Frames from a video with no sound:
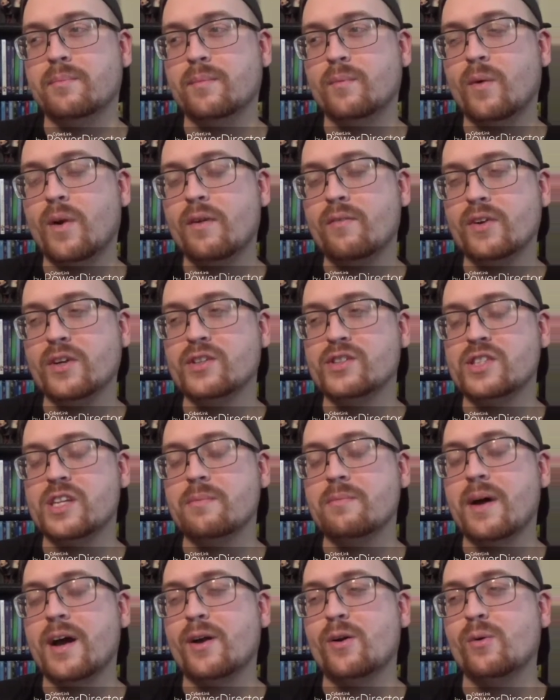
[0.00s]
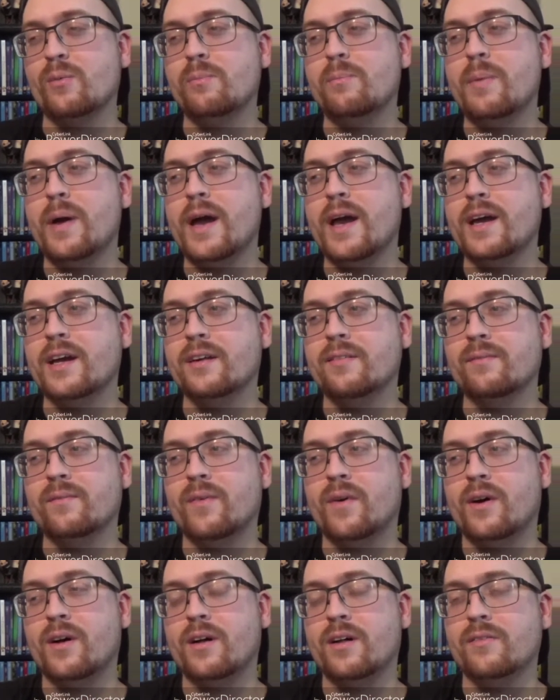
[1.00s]
whenever you see michael bay
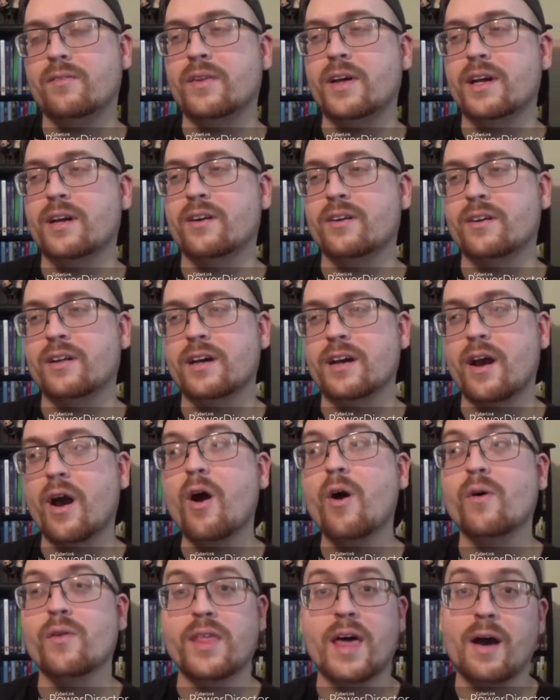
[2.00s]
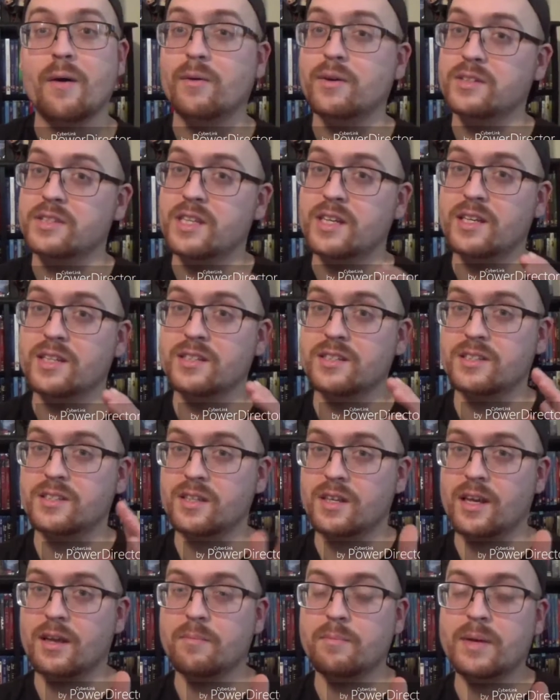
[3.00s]
involved like you're like oh that was
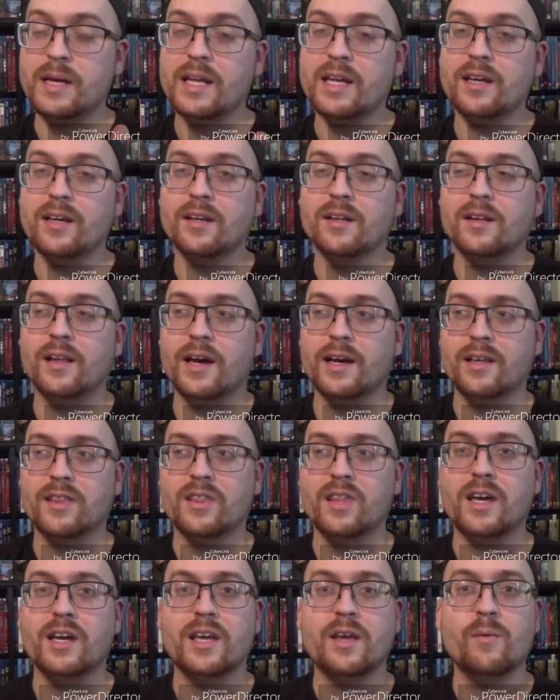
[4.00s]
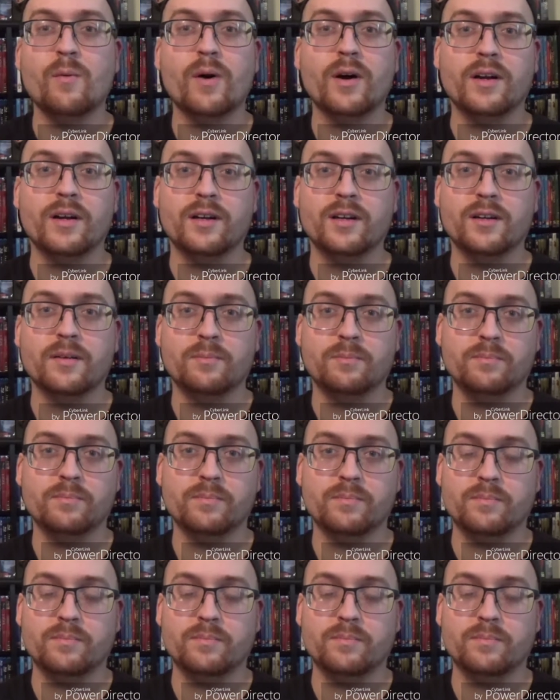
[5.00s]
his immediate like thing he wanted to